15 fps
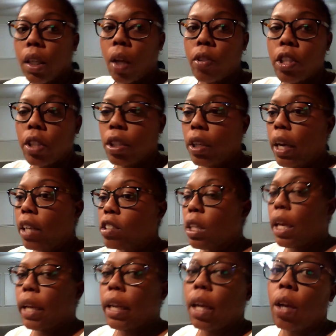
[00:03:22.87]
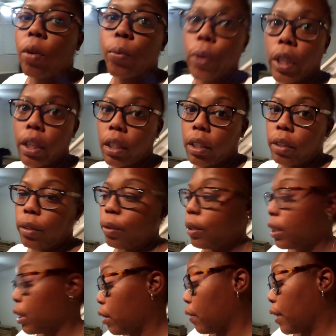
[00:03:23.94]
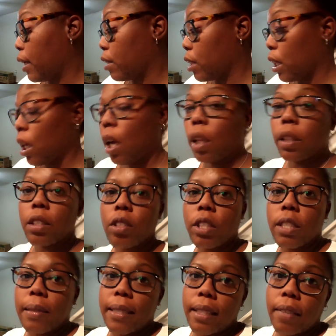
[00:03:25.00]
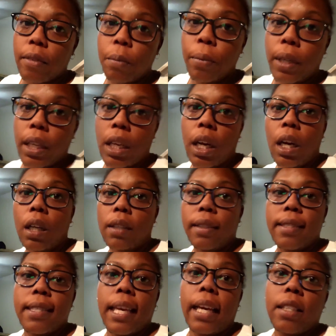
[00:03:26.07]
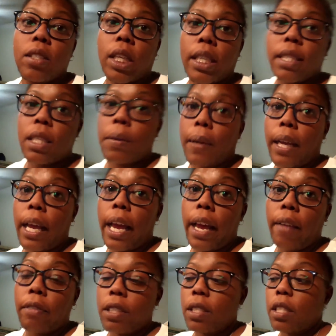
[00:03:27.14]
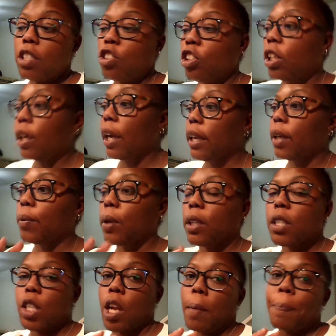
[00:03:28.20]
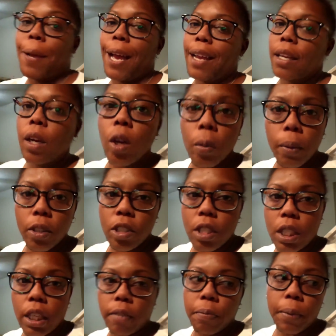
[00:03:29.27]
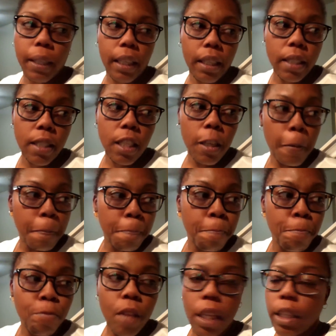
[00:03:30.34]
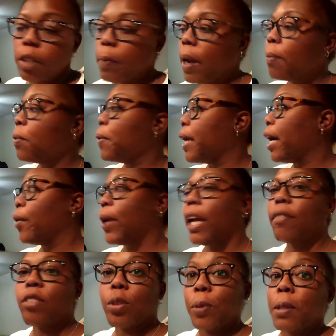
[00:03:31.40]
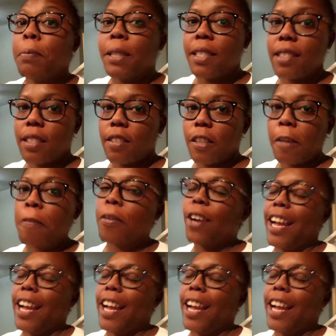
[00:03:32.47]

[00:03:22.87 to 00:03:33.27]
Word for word: Go turn the garage light on. We're going to go in the garage and get all this Christmas stuff and bring it all inside so I can see what I have. Because this year I didn't want to start buying a whole bunch of stuff because that's probably how we have three bins of stuff